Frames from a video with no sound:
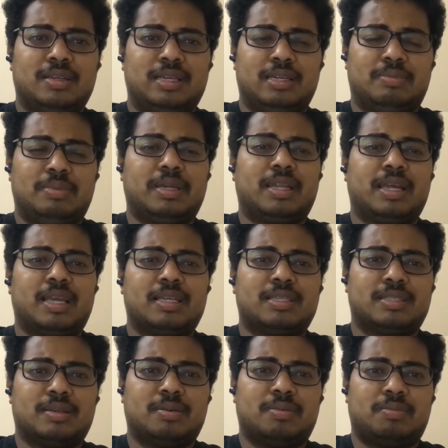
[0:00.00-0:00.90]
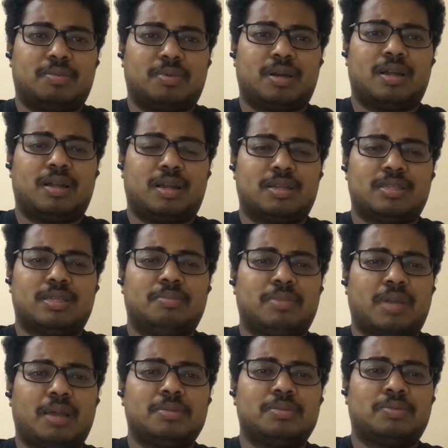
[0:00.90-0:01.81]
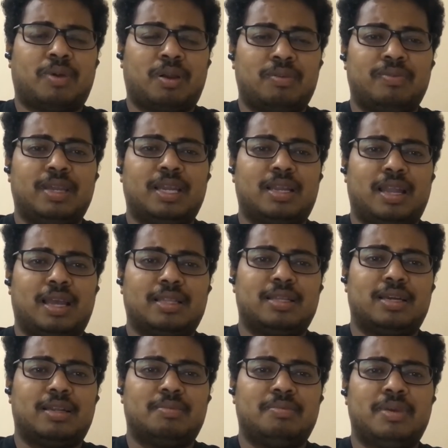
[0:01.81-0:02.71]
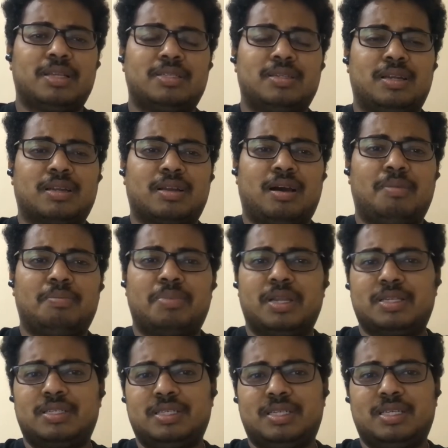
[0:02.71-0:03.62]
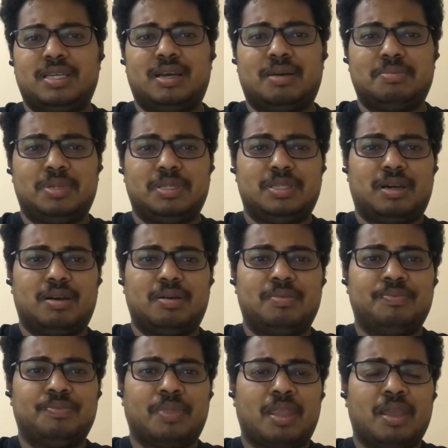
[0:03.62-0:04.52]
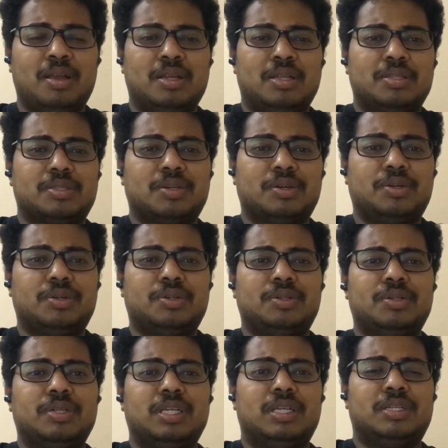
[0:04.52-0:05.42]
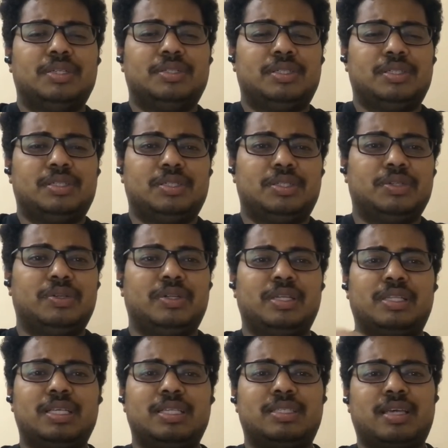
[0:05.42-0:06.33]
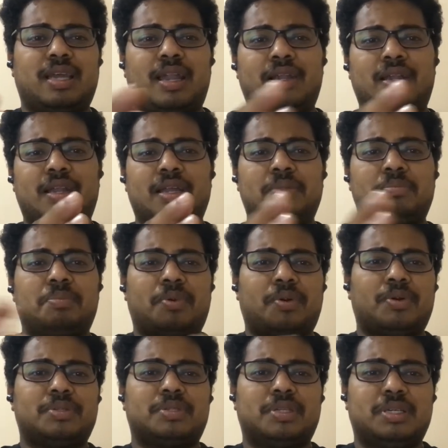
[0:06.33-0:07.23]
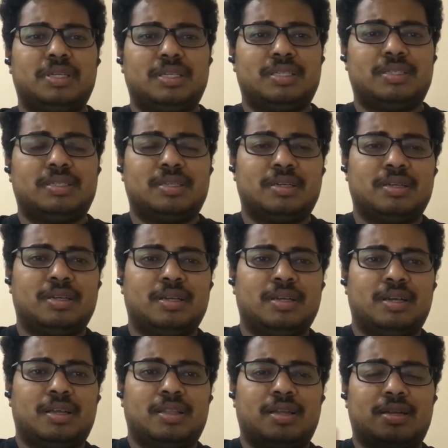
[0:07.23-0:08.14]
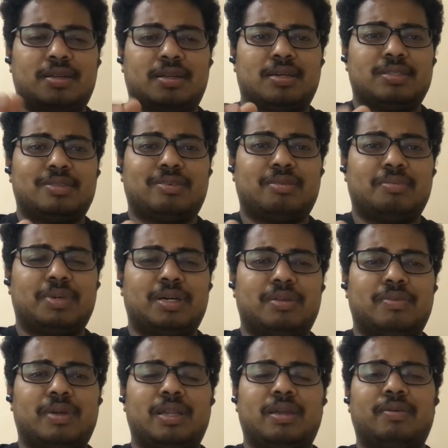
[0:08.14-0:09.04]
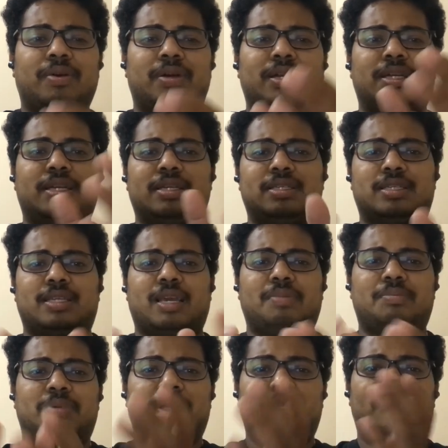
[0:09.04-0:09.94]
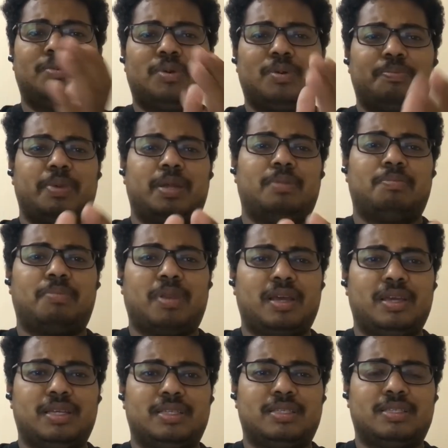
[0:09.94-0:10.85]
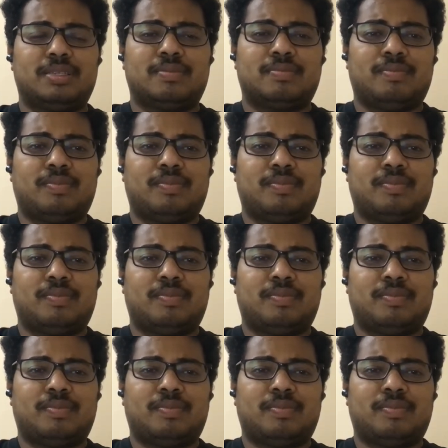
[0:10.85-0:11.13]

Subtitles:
It may take sometimes 1 week like that, based on complexity of the job. So during this entire process, the transformer, whenever it is kept in open place,